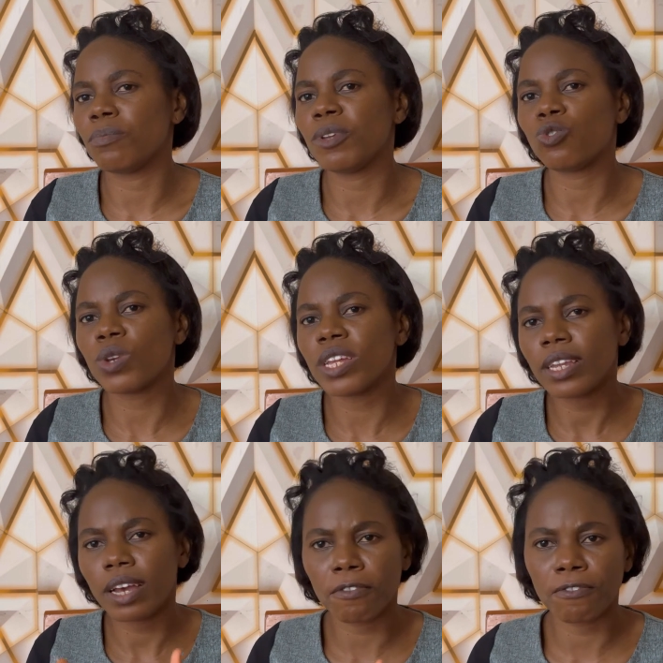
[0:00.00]
between
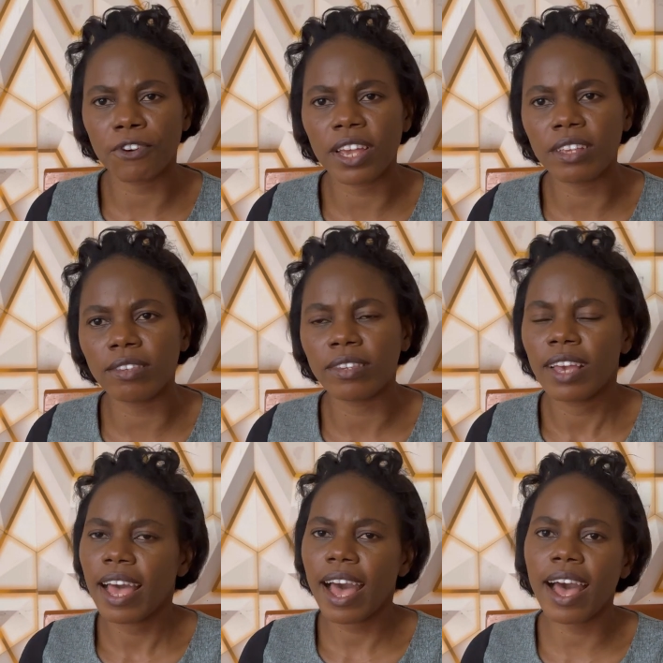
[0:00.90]
a phrase
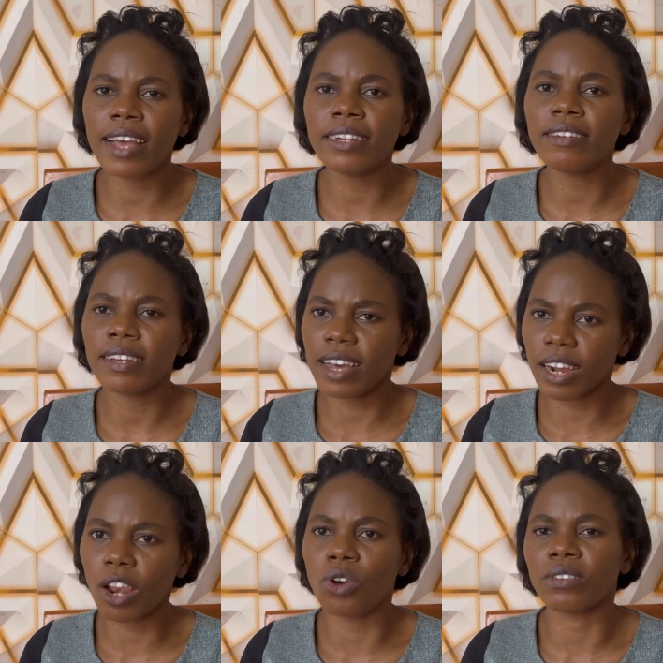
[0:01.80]
and a
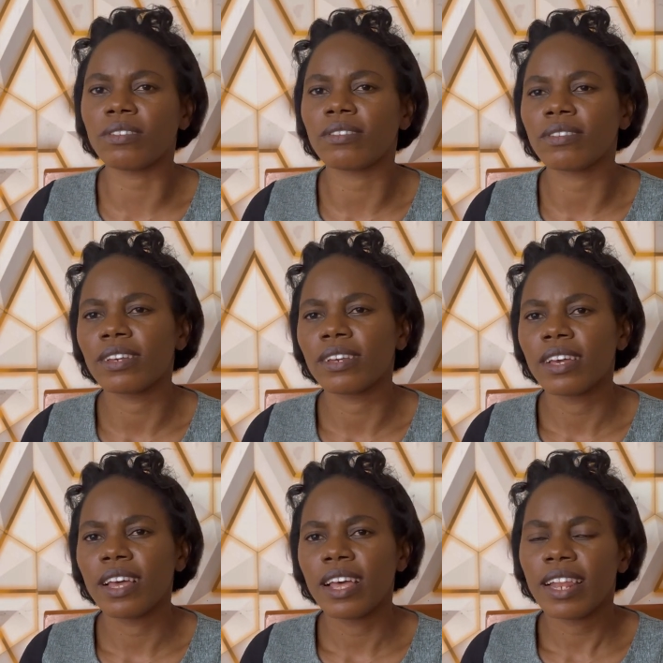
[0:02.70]
clause.
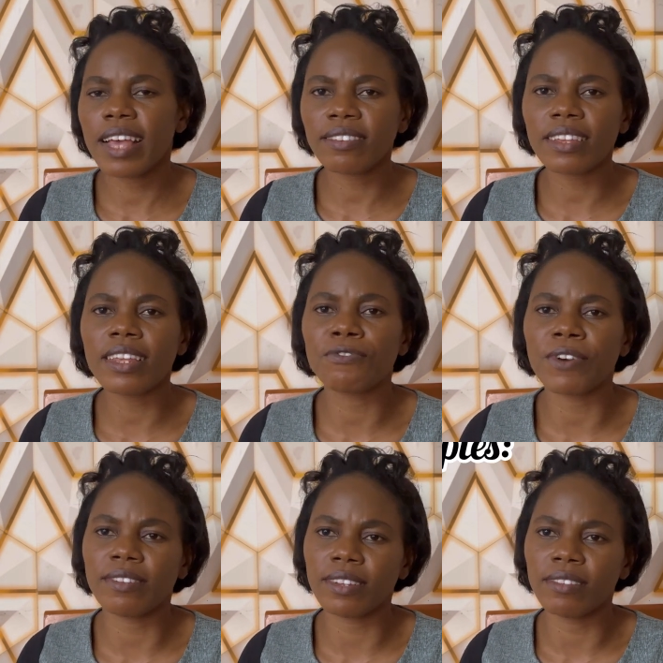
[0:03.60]
Let's see this
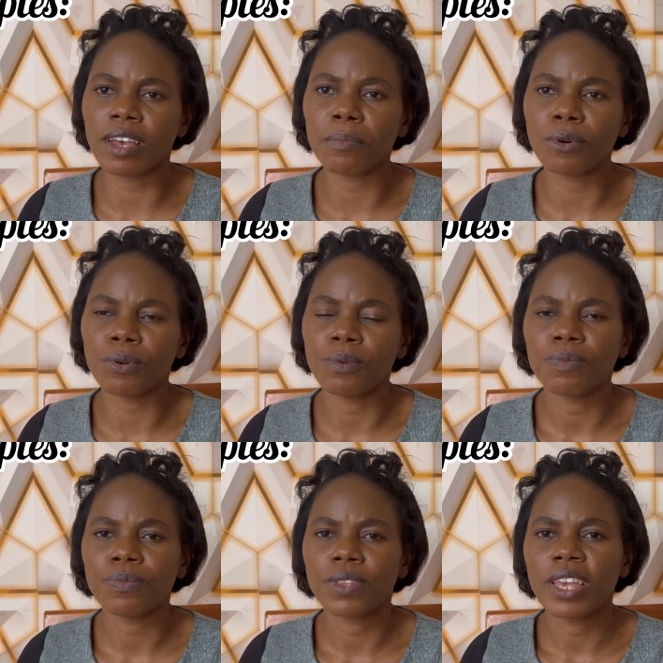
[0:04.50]
first example.
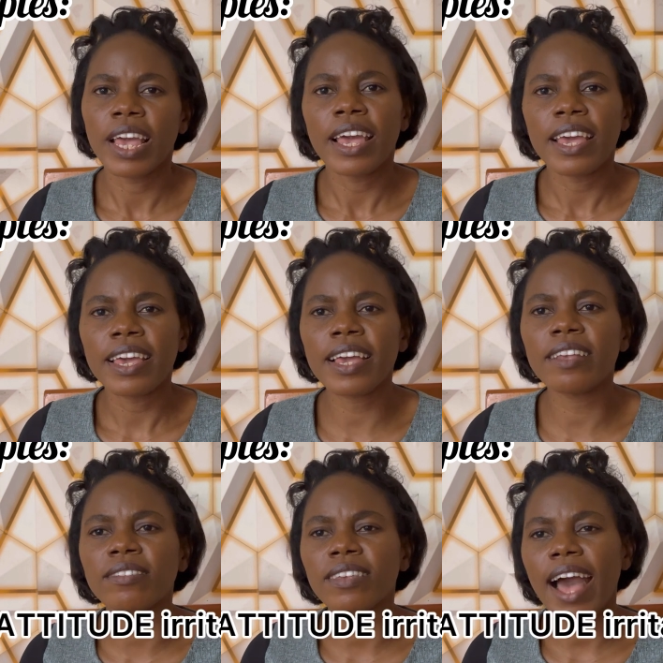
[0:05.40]

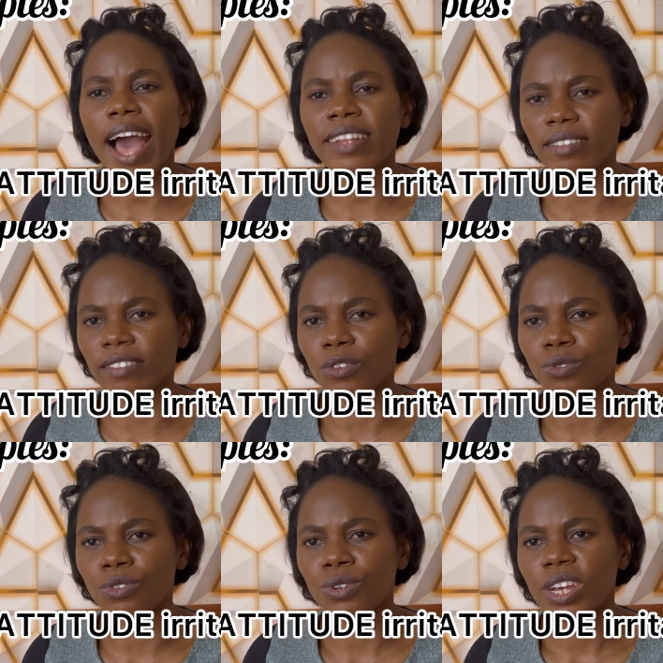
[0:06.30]
His
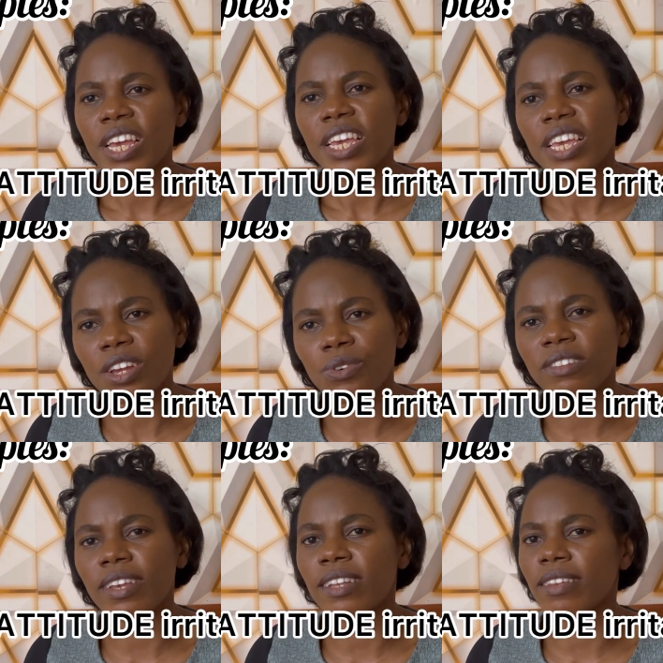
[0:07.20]
attitude
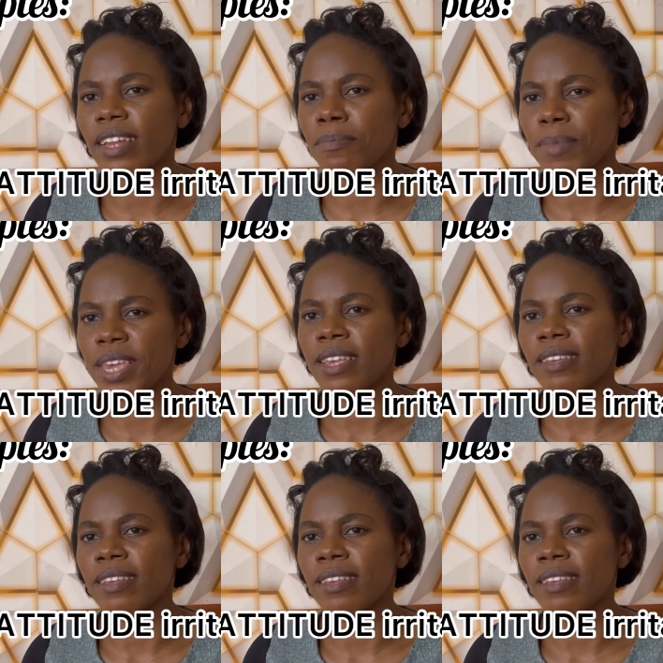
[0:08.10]
irritated me.